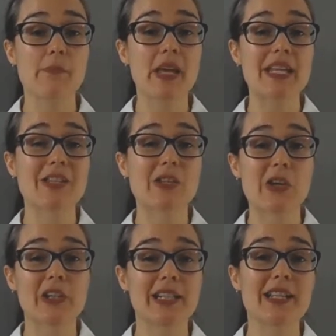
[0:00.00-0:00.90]
Timber is
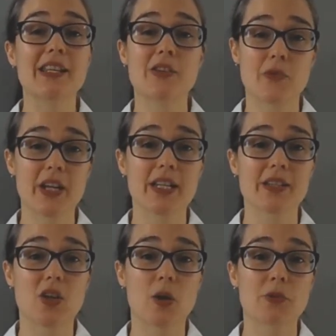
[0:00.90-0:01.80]
certainly the
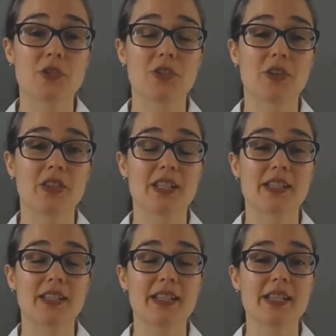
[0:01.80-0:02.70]
greenest option on
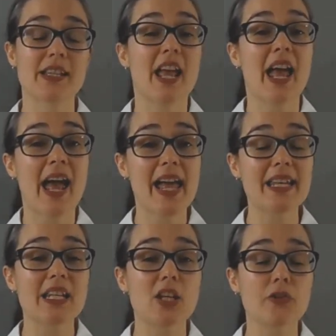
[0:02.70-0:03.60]
this list,
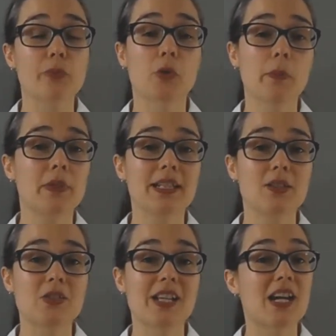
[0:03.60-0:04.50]
and if properly
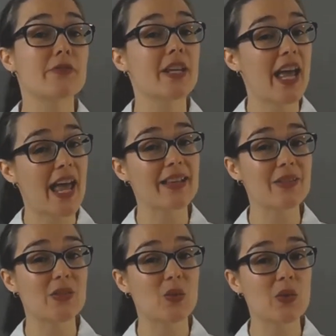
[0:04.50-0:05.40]
looked after
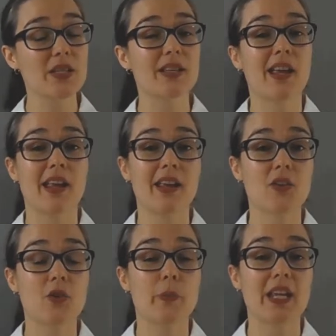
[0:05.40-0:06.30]
and sourced,
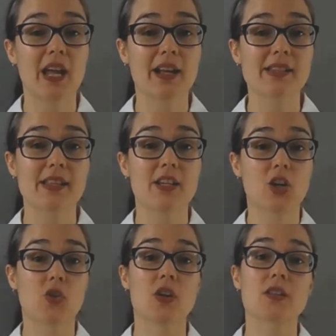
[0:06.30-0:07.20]
it could be excellent